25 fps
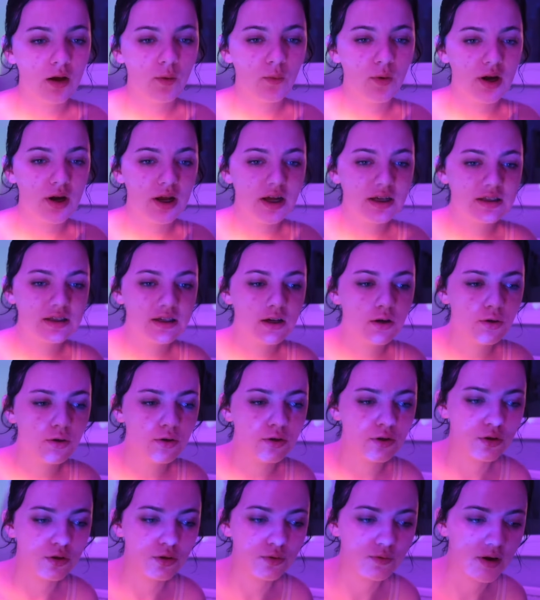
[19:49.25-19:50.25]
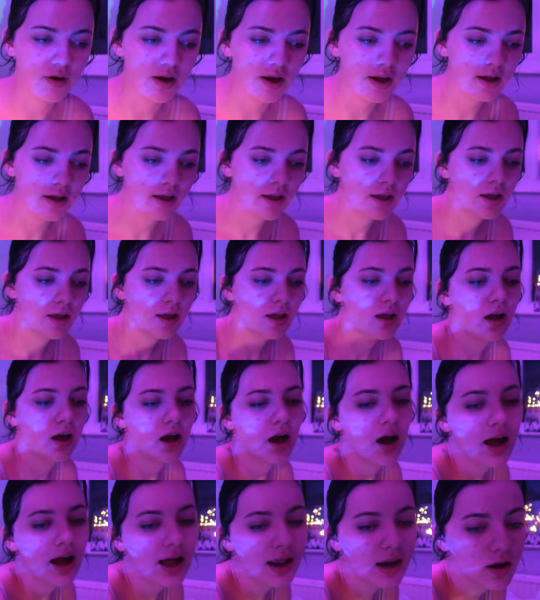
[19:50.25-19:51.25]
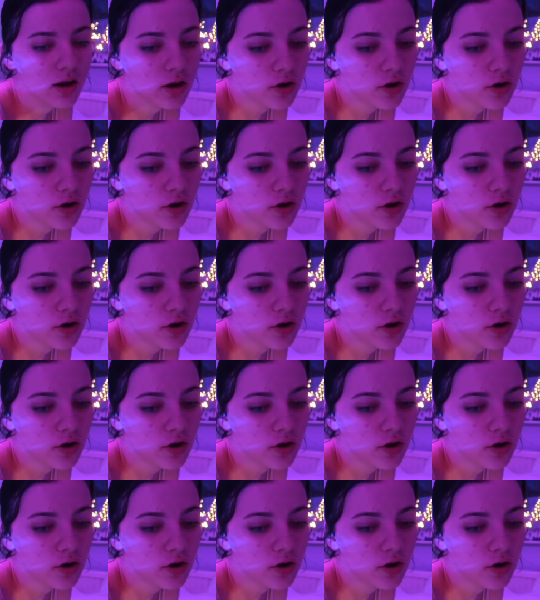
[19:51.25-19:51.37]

When I tell you, right, I